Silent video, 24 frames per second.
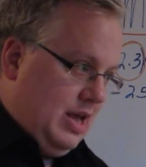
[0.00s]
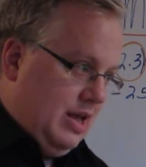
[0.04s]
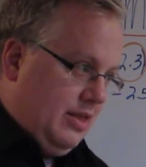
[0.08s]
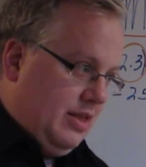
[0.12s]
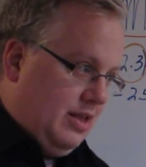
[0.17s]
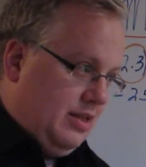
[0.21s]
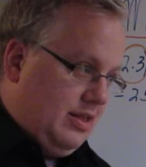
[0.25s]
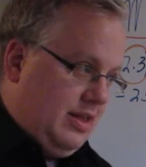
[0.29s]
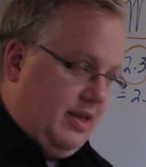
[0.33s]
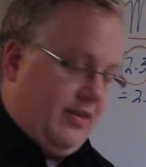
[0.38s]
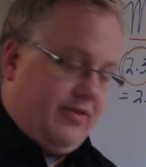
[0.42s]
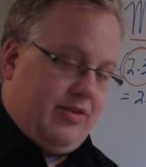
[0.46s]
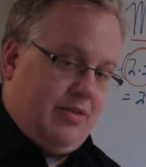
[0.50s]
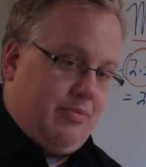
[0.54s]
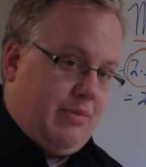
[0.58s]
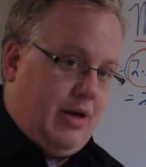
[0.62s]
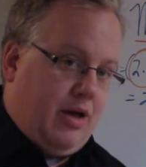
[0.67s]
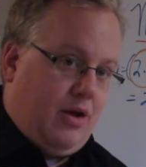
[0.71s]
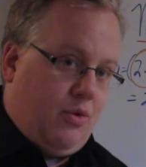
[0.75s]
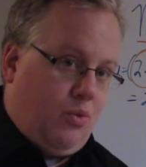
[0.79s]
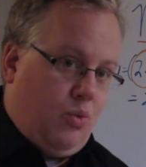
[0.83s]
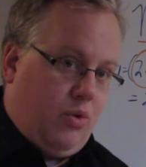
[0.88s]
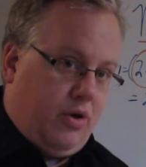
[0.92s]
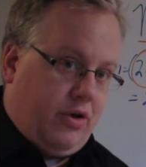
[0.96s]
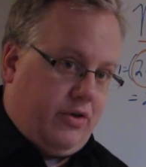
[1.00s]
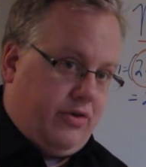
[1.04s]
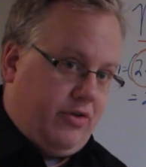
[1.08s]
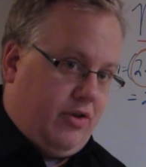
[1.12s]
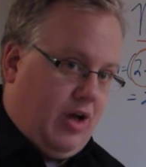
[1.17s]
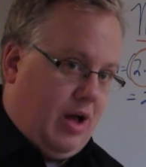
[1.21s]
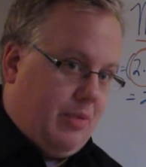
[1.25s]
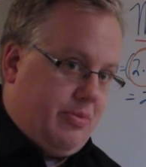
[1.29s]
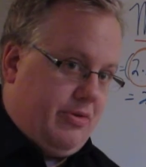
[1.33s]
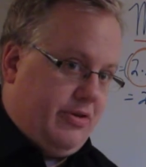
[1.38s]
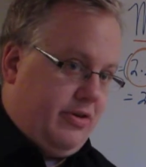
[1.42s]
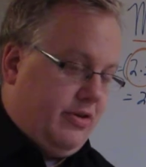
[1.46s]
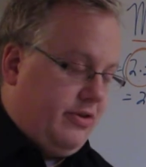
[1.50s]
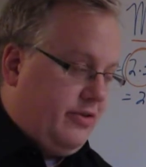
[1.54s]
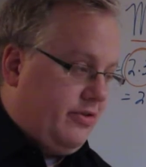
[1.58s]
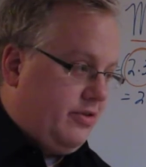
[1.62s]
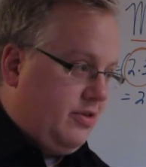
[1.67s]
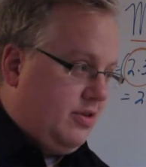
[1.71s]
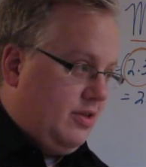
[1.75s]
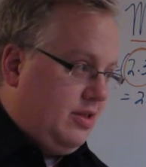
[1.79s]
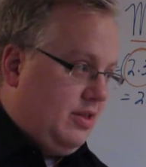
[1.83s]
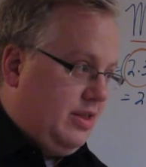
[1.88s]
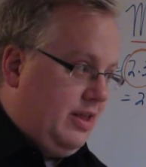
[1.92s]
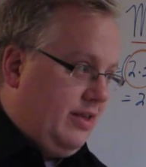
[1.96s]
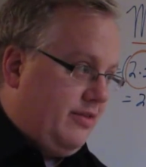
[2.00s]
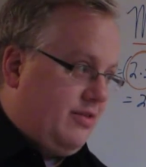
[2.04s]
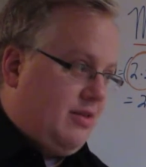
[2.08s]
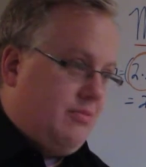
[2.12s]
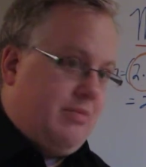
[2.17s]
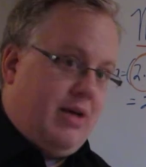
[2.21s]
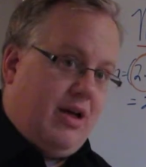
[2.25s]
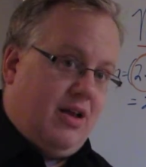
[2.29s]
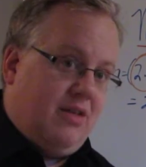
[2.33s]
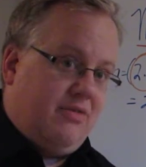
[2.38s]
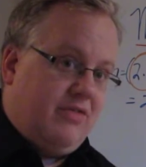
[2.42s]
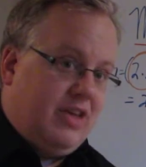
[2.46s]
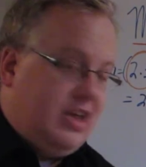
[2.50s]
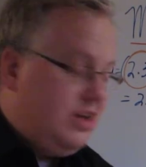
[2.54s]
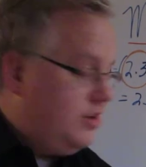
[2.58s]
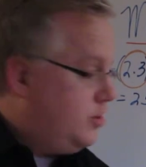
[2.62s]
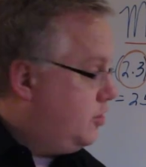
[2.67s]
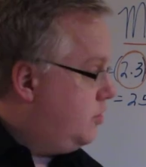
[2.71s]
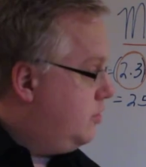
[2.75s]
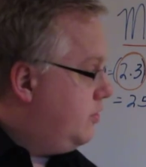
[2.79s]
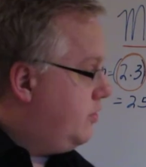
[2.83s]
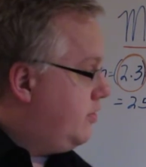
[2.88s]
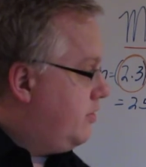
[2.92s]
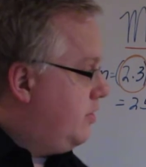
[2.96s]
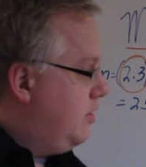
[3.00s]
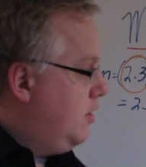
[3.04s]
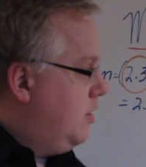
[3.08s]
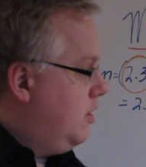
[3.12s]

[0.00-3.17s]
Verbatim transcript: the least amount of work stoppages, the least amount of issues.